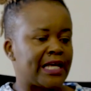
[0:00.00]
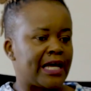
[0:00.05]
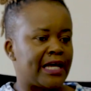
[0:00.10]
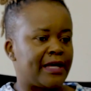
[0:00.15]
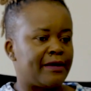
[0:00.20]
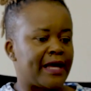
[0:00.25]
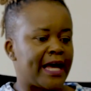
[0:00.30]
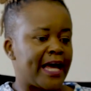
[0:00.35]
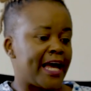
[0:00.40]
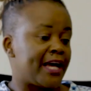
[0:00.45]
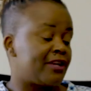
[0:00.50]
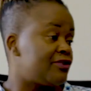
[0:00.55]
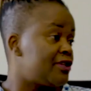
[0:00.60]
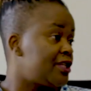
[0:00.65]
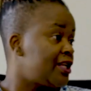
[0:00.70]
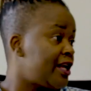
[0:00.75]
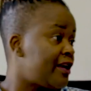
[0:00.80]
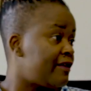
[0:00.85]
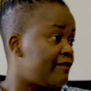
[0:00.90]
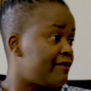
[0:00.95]
I
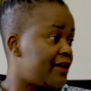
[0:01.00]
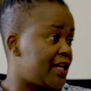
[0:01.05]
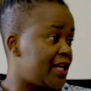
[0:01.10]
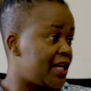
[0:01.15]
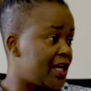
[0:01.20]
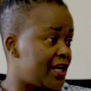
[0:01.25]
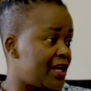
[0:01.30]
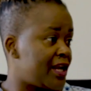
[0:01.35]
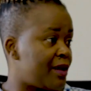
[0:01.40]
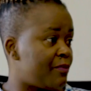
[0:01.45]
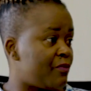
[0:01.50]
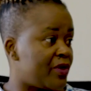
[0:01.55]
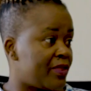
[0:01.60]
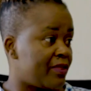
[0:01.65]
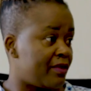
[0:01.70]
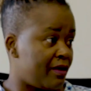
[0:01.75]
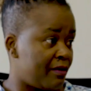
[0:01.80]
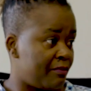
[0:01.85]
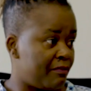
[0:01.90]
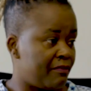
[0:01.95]
actually have a nickname with
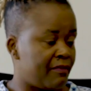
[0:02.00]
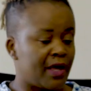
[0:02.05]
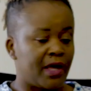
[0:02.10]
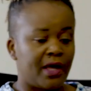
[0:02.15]
him.